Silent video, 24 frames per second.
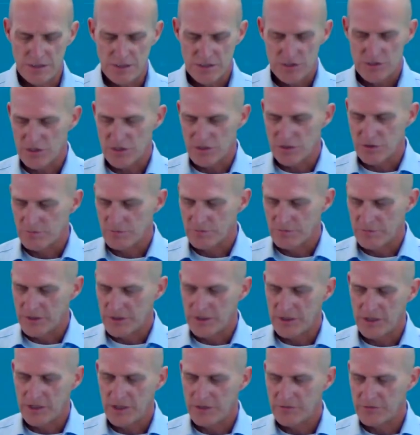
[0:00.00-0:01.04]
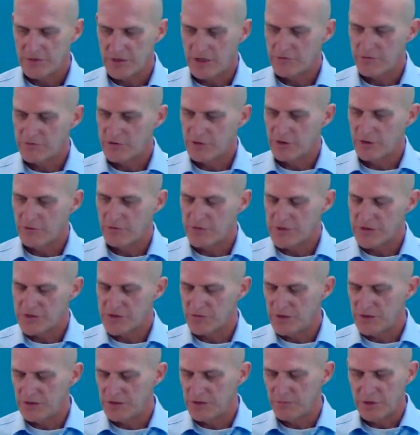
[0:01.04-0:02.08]
So I have to always
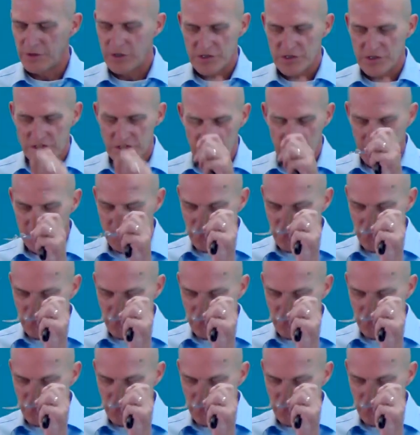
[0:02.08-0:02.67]
read that because I can't